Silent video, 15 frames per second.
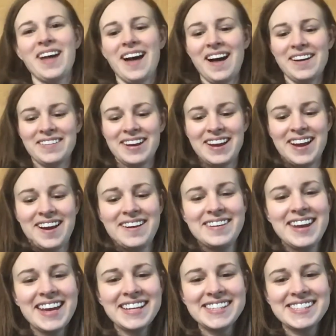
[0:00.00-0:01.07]
All right, our
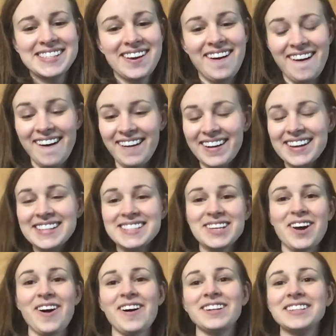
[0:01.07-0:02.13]
next song is
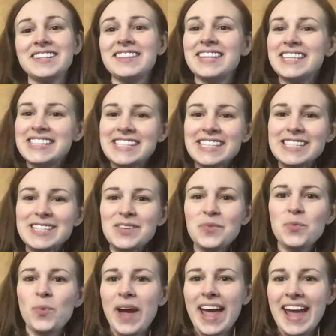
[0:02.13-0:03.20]
called This is the
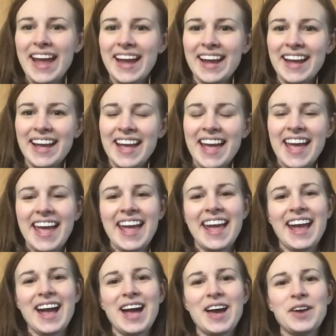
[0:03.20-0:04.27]
Way,
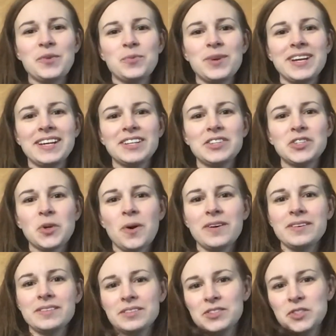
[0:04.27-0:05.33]
and we can
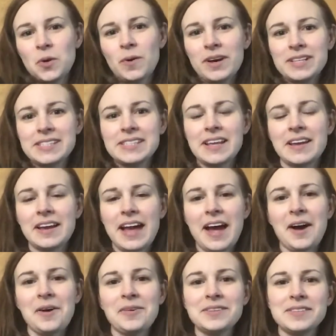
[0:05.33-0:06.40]
show, show us
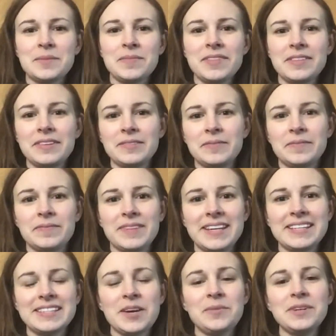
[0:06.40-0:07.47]
how some of the
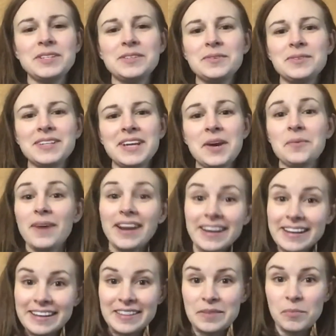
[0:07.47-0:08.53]
things that we do to get
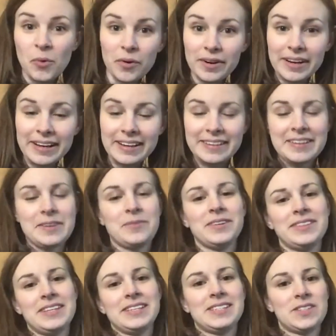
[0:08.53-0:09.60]
ready in the morning
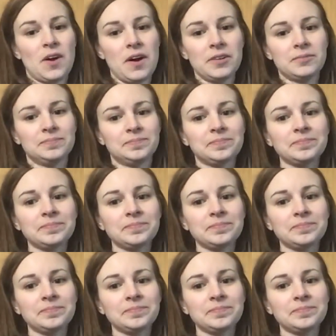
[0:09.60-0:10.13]
with this song.